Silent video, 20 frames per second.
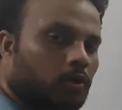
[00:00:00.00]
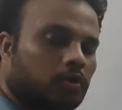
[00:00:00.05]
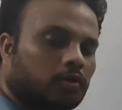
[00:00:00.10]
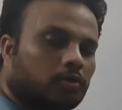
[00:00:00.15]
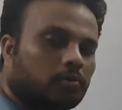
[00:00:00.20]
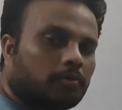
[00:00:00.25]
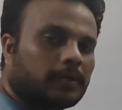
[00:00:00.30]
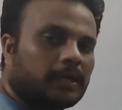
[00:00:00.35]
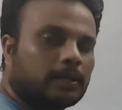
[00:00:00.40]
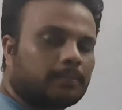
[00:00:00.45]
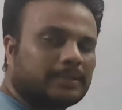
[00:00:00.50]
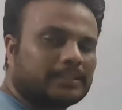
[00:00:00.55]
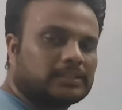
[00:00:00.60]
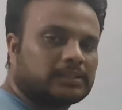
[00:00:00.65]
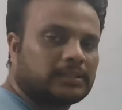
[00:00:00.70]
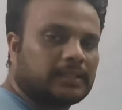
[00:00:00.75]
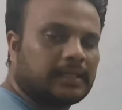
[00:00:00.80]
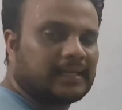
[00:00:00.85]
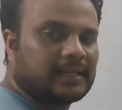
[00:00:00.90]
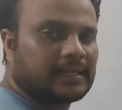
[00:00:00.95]
occupied by
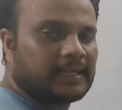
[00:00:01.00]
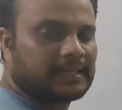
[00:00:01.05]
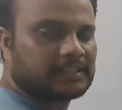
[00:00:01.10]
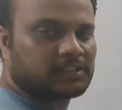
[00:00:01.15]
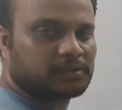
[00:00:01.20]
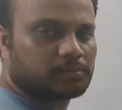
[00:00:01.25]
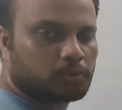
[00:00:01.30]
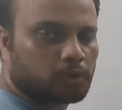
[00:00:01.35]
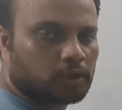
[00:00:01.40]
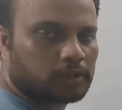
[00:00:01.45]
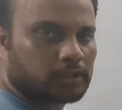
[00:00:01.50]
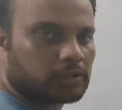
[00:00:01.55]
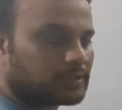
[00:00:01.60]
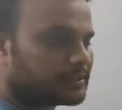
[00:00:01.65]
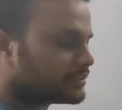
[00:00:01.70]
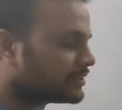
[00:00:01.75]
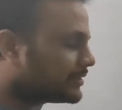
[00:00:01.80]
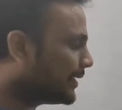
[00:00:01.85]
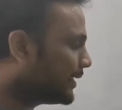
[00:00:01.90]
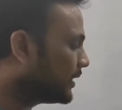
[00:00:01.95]
single gas molecule
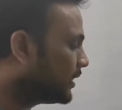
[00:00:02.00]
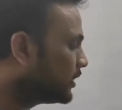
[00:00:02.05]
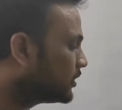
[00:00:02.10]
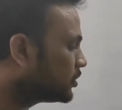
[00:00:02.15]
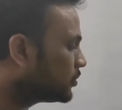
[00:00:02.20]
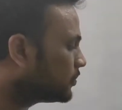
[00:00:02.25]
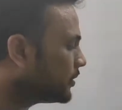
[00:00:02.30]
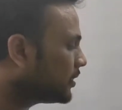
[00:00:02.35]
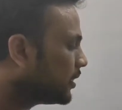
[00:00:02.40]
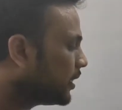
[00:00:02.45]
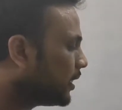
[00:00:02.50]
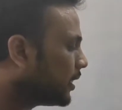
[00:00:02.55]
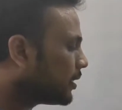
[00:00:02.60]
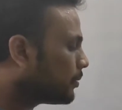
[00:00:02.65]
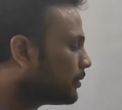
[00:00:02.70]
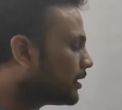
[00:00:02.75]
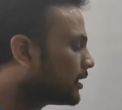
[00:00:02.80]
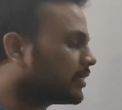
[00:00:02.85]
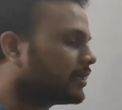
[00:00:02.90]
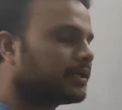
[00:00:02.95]
is
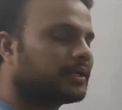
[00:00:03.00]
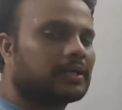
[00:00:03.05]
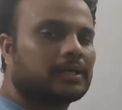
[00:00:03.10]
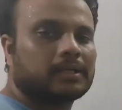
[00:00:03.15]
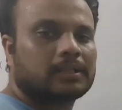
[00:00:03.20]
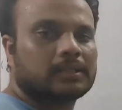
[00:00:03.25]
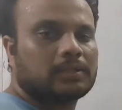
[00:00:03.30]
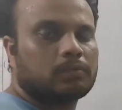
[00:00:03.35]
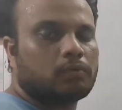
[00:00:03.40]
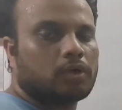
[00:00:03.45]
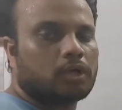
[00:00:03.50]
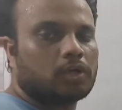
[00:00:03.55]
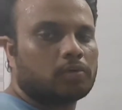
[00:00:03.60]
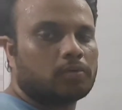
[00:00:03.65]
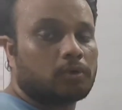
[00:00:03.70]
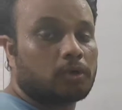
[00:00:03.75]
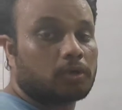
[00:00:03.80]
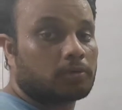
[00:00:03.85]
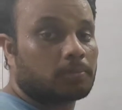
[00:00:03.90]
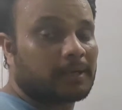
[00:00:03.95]
negligible, but here the
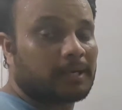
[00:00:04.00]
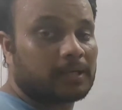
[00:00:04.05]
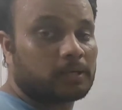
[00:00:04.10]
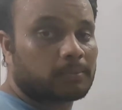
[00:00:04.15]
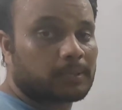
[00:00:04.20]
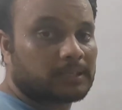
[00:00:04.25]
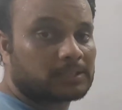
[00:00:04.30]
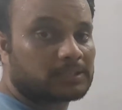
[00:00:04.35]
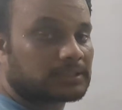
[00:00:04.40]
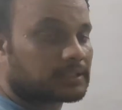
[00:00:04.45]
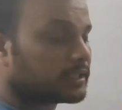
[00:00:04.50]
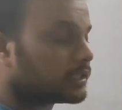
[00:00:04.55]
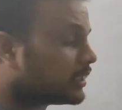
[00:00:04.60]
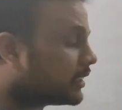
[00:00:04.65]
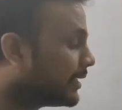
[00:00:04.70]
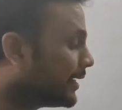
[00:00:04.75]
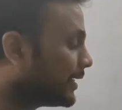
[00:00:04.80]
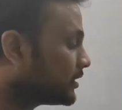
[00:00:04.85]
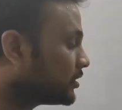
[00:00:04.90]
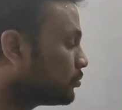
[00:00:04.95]
volume occupied by
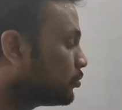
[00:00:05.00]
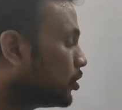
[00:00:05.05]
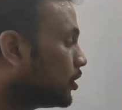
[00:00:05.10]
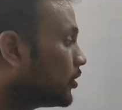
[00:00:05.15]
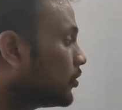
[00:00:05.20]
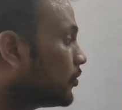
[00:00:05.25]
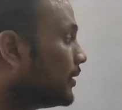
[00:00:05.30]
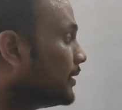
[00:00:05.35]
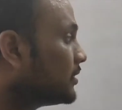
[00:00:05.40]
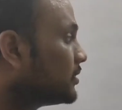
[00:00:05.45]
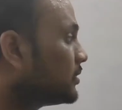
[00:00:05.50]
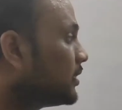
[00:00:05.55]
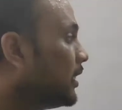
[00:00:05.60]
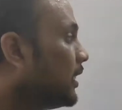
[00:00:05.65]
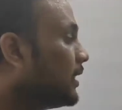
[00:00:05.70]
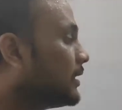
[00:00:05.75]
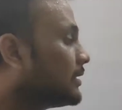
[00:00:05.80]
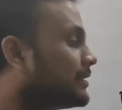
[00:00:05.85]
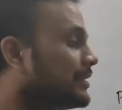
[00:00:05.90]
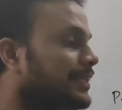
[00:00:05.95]
single gas molecule is
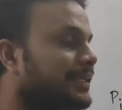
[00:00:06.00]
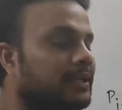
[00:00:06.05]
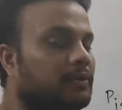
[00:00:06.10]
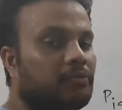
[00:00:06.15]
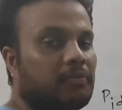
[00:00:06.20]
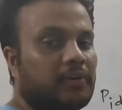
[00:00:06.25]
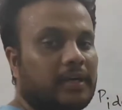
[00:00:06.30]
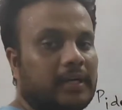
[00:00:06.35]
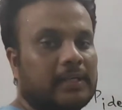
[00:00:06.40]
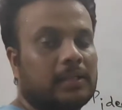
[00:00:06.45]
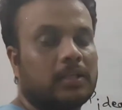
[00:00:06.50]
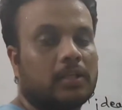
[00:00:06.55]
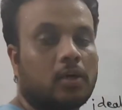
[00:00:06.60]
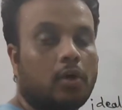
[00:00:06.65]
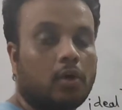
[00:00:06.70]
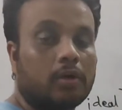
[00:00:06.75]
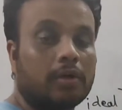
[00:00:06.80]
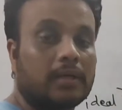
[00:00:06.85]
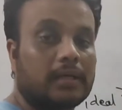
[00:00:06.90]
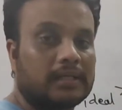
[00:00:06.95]
significant,
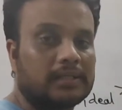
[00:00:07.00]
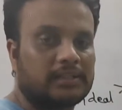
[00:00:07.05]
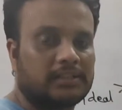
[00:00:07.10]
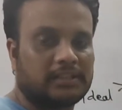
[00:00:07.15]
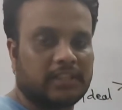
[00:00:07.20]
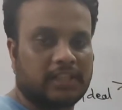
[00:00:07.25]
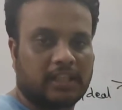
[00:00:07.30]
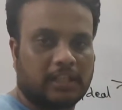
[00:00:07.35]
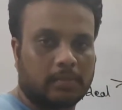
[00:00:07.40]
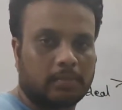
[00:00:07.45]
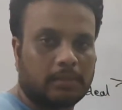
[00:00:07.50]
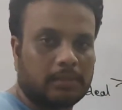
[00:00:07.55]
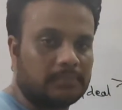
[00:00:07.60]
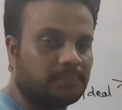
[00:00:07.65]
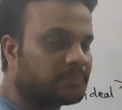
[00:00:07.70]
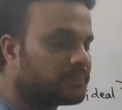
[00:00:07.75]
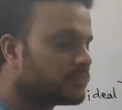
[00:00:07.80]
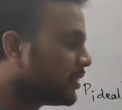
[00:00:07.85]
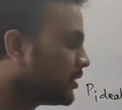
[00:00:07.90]
not considerable.